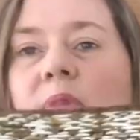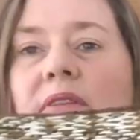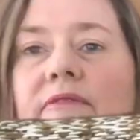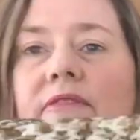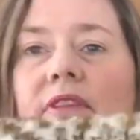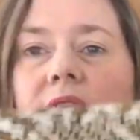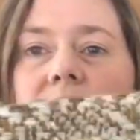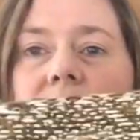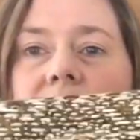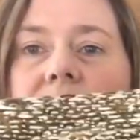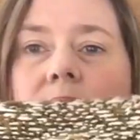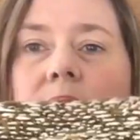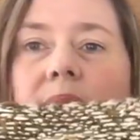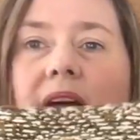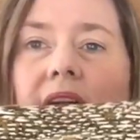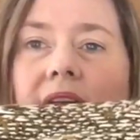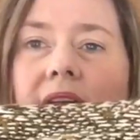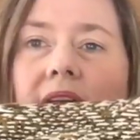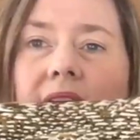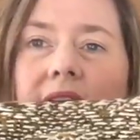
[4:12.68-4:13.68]
floats
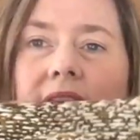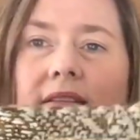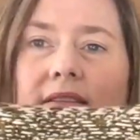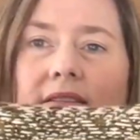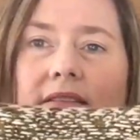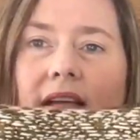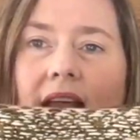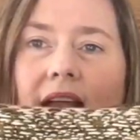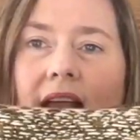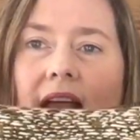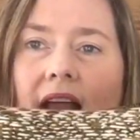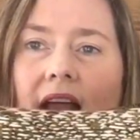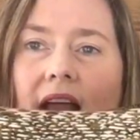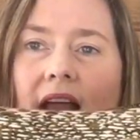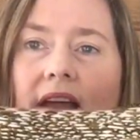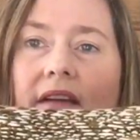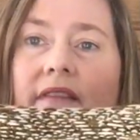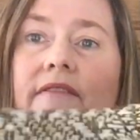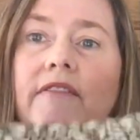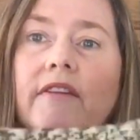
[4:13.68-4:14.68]
about
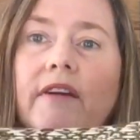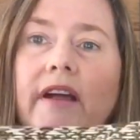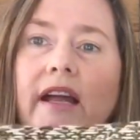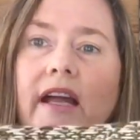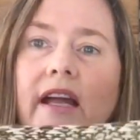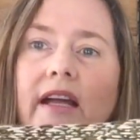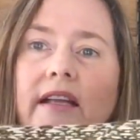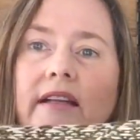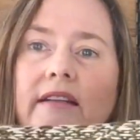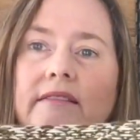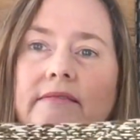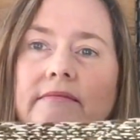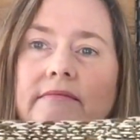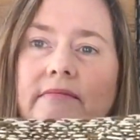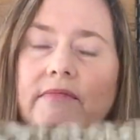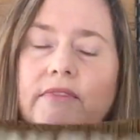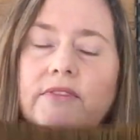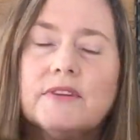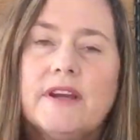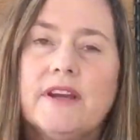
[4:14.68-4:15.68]
every
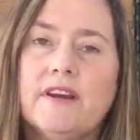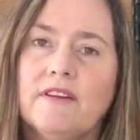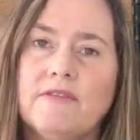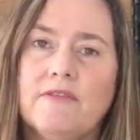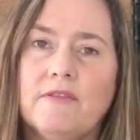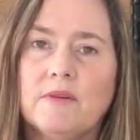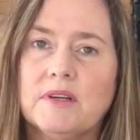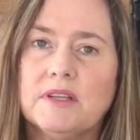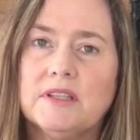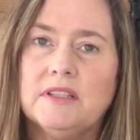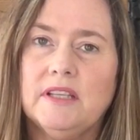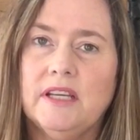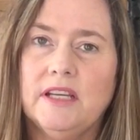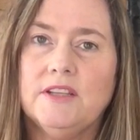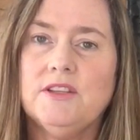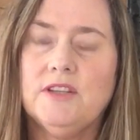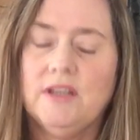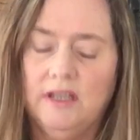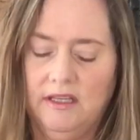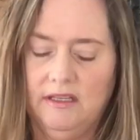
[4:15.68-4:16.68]
3 or 4
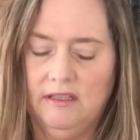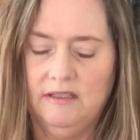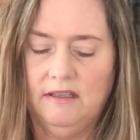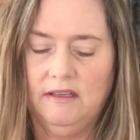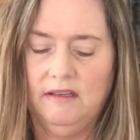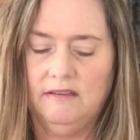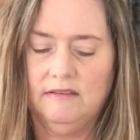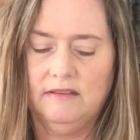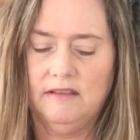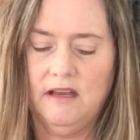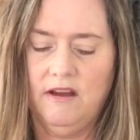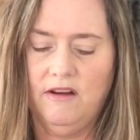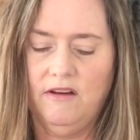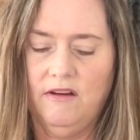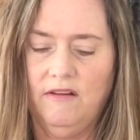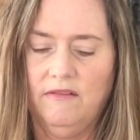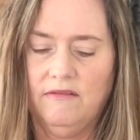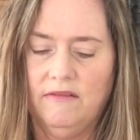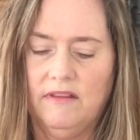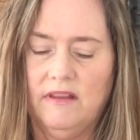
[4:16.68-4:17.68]
stitches
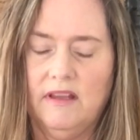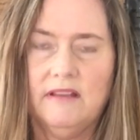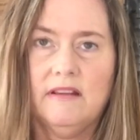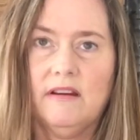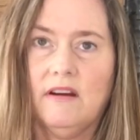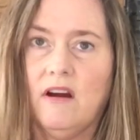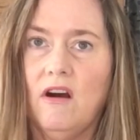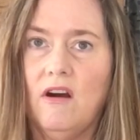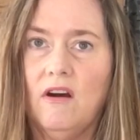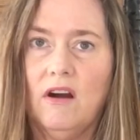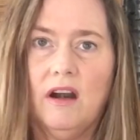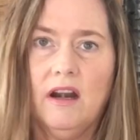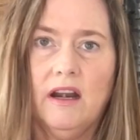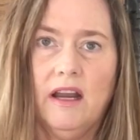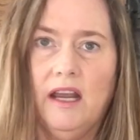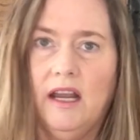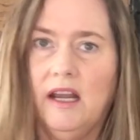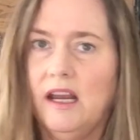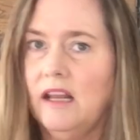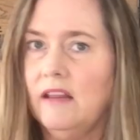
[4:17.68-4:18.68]
so that there aren't
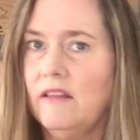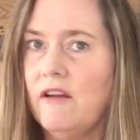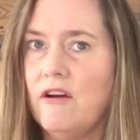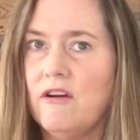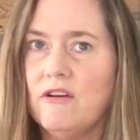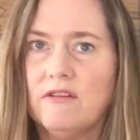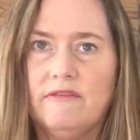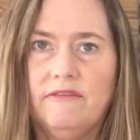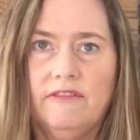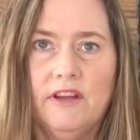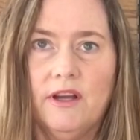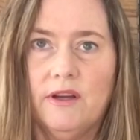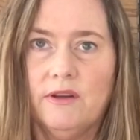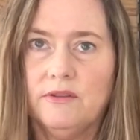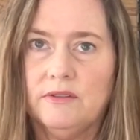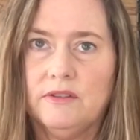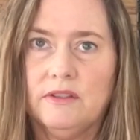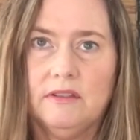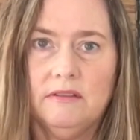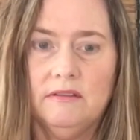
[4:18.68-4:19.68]
any long
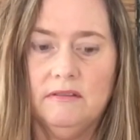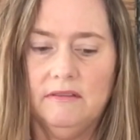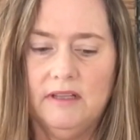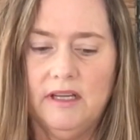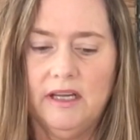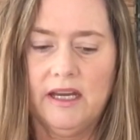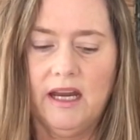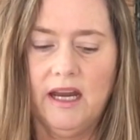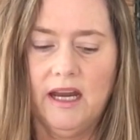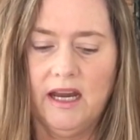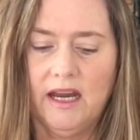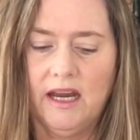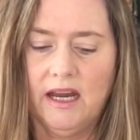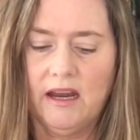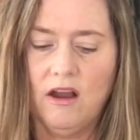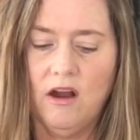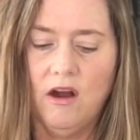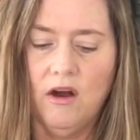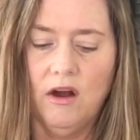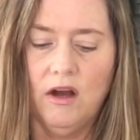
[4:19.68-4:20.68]
floats that can get
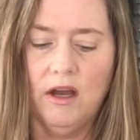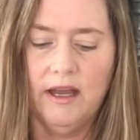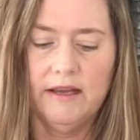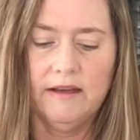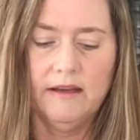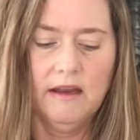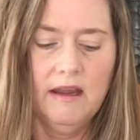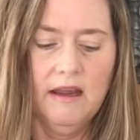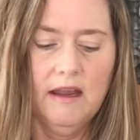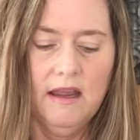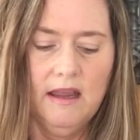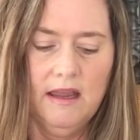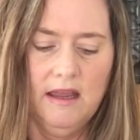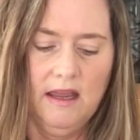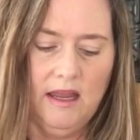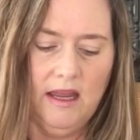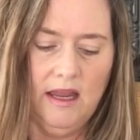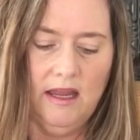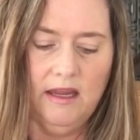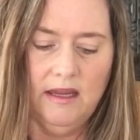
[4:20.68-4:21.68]
caught.
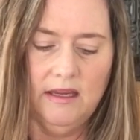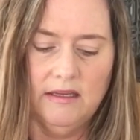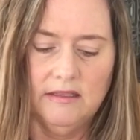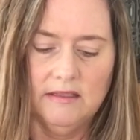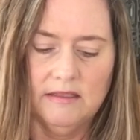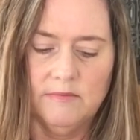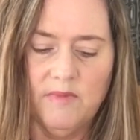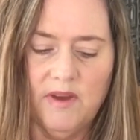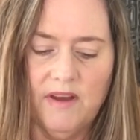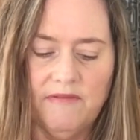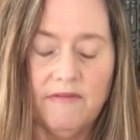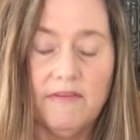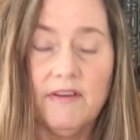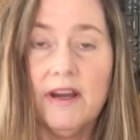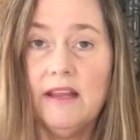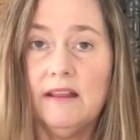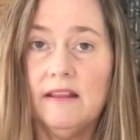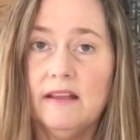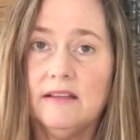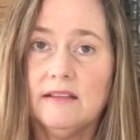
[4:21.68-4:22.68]
And my
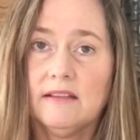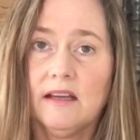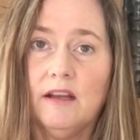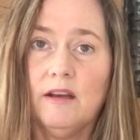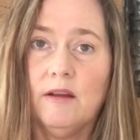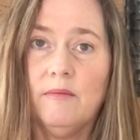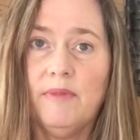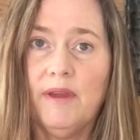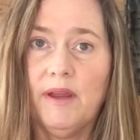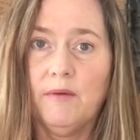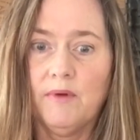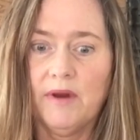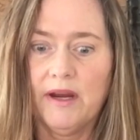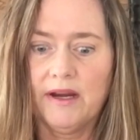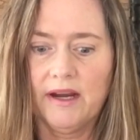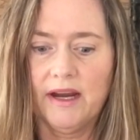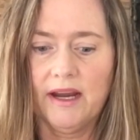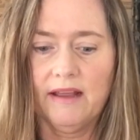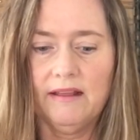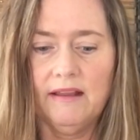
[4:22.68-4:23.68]
friend that's going to be
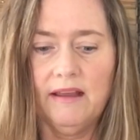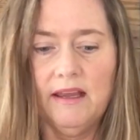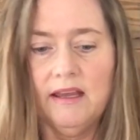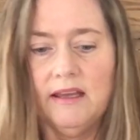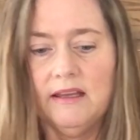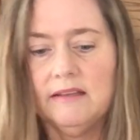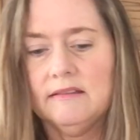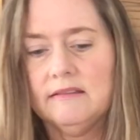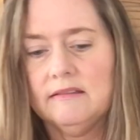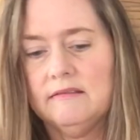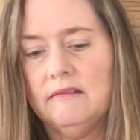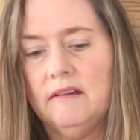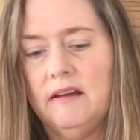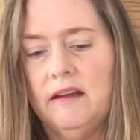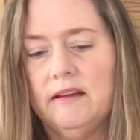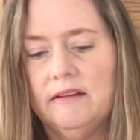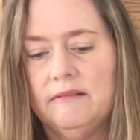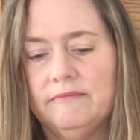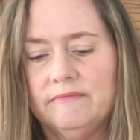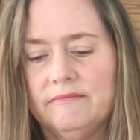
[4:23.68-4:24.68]
wearing this,
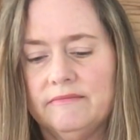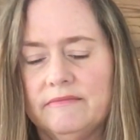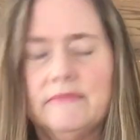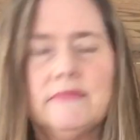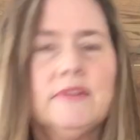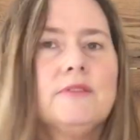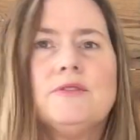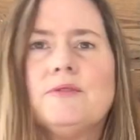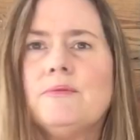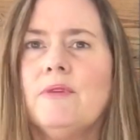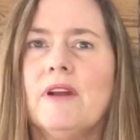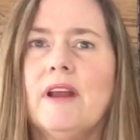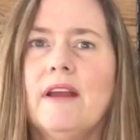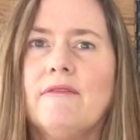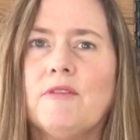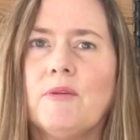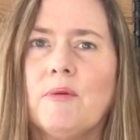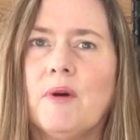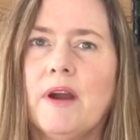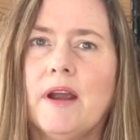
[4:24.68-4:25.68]
so she won't have
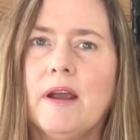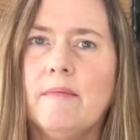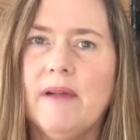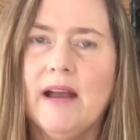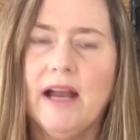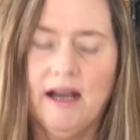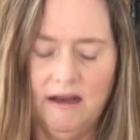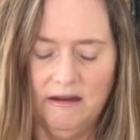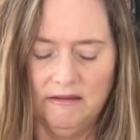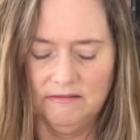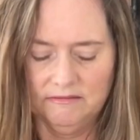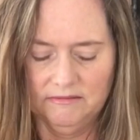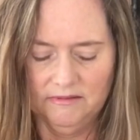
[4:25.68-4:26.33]
to worry about